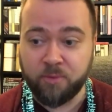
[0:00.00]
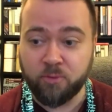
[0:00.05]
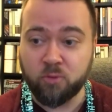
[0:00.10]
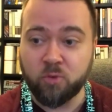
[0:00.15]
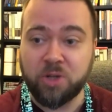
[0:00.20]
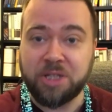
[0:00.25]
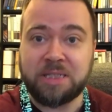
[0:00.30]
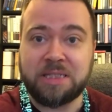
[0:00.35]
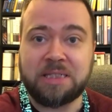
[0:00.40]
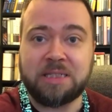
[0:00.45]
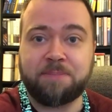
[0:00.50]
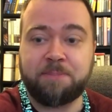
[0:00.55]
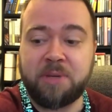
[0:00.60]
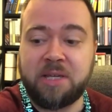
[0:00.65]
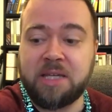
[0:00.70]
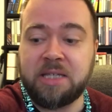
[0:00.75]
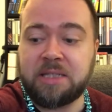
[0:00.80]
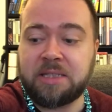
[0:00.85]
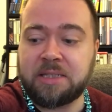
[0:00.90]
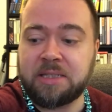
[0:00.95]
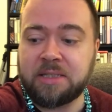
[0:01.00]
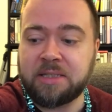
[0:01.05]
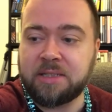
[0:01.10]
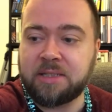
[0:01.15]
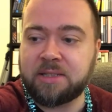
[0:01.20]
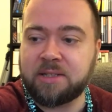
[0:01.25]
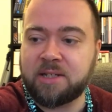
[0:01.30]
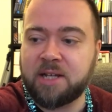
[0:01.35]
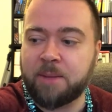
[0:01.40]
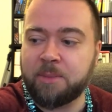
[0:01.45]
Reese's
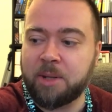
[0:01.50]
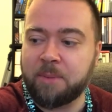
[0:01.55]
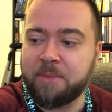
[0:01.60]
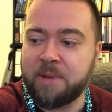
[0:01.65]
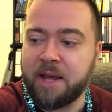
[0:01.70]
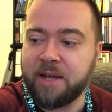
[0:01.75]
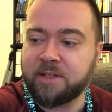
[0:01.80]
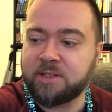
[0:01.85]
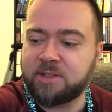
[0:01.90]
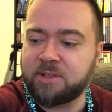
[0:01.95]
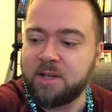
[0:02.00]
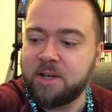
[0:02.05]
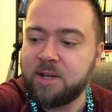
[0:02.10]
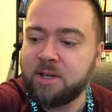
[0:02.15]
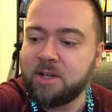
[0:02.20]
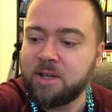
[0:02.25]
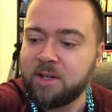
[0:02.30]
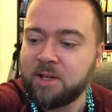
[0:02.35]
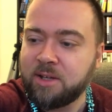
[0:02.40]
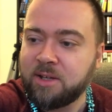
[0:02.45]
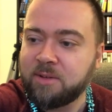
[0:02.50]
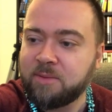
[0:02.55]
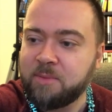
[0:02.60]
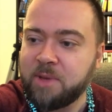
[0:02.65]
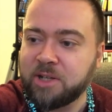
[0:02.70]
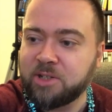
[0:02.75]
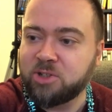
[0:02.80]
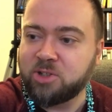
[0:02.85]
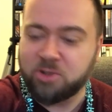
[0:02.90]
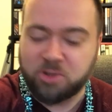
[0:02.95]
Pieces coming up next.
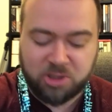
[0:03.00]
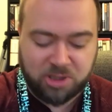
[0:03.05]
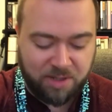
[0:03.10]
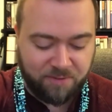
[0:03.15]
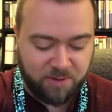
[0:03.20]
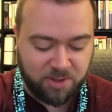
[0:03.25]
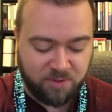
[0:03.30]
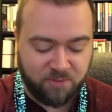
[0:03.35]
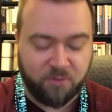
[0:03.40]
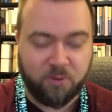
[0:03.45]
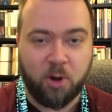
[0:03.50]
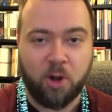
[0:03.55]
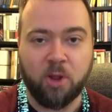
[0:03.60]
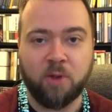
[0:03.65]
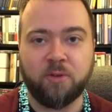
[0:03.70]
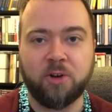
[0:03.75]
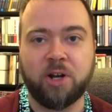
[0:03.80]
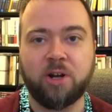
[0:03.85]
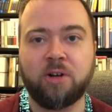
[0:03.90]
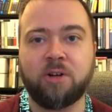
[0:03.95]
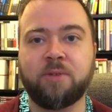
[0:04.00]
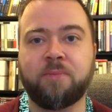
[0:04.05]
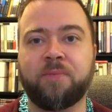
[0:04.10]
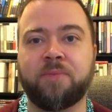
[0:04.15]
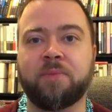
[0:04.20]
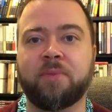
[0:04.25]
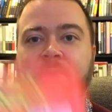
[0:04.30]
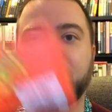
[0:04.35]
Making sure stuff doesn't fall over here.